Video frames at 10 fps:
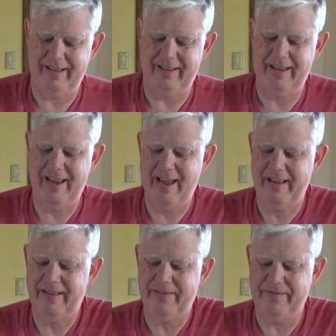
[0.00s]
Yeah,
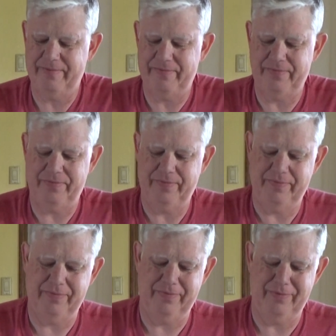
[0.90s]

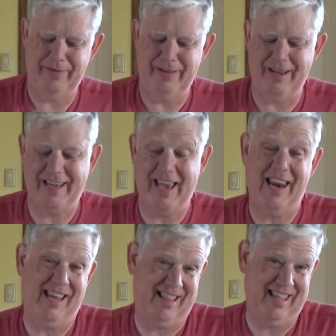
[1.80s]
you
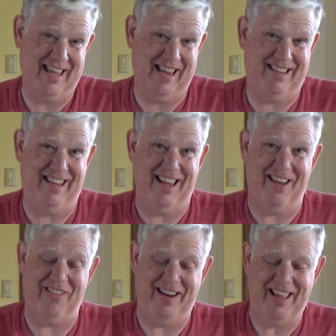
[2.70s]
kind of get the idea
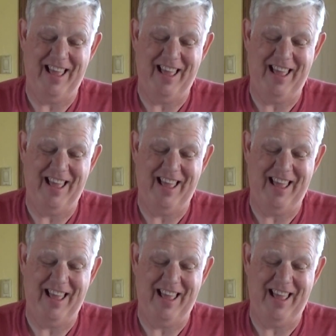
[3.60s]
of it.